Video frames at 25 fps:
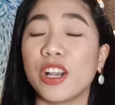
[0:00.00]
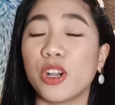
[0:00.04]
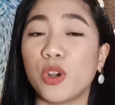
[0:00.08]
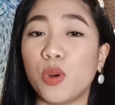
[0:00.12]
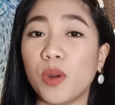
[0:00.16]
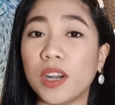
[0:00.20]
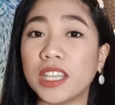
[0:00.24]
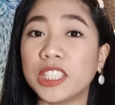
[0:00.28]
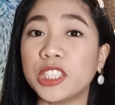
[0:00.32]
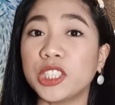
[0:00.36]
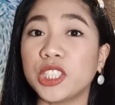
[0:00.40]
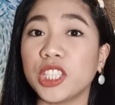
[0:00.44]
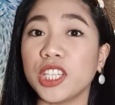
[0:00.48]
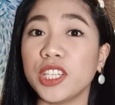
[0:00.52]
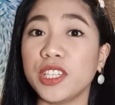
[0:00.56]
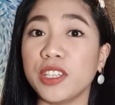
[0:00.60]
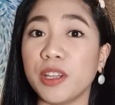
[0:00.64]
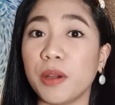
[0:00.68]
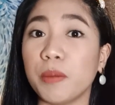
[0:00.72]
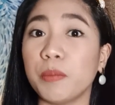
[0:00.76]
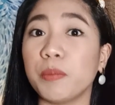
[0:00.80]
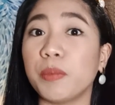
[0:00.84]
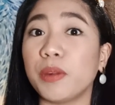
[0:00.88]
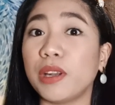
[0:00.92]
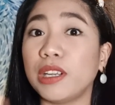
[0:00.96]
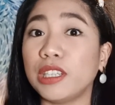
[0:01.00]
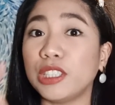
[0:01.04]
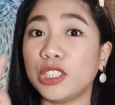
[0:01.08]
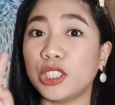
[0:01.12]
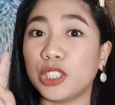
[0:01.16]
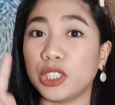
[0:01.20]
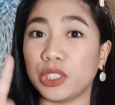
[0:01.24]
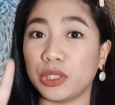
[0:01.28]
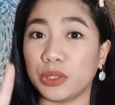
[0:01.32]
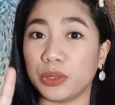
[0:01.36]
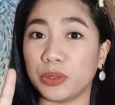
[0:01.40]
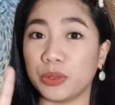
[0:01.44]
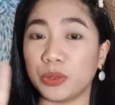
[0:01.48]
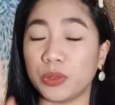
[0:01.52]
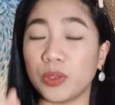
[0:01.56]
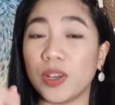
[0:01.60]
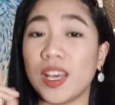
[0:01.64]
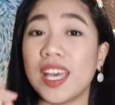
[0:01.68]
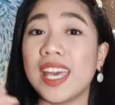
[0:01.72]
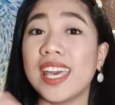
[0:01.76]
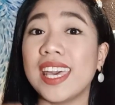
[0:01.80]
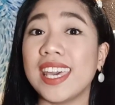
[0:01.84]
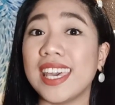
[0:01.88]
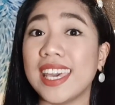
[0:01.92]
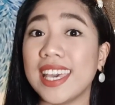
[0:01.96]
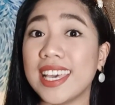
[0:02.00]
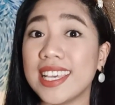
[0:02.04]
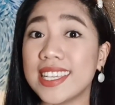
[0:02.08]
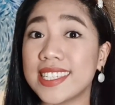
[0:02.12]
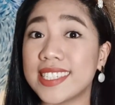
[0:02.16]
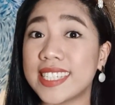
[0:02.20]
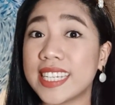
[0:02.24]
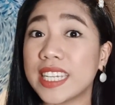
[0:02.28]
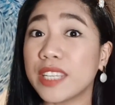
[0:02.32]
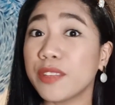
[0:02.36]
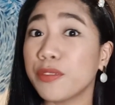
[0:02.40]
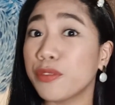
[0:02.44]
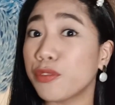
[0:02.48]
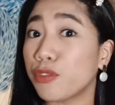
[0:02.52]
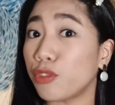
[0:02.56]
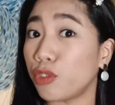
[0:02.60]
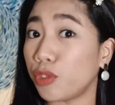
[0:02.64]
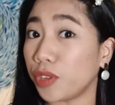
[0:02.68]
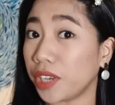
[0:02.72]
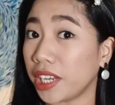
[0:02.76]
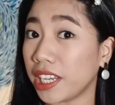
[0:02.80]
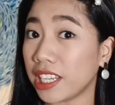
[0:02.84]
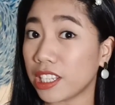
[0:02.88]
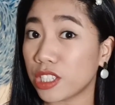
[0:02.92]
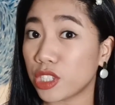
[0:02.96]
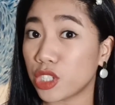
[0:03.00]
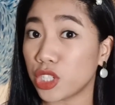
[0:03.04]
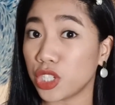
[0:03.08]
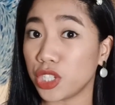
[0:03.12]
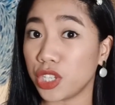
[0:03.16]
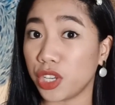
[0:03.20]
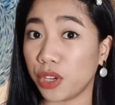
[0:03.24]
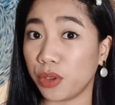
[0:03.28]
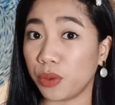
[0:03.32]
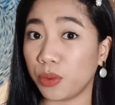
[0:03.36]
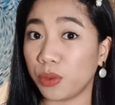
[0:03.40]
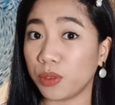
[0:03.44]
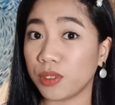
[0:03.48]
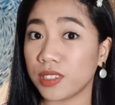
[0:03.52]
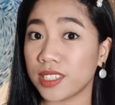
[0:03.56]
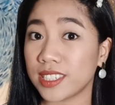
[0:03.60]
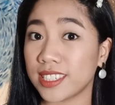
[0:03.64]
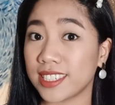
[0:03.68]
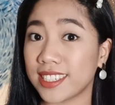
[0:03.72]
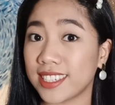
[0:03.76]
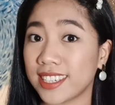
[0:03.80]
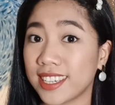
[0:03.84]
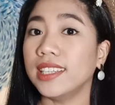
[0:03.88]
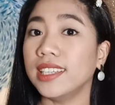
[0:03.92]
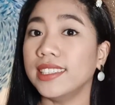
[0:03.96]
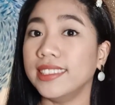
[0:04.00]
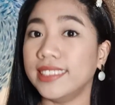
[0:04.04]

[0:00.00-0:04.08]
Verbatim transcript: Question number two. Is it free to use?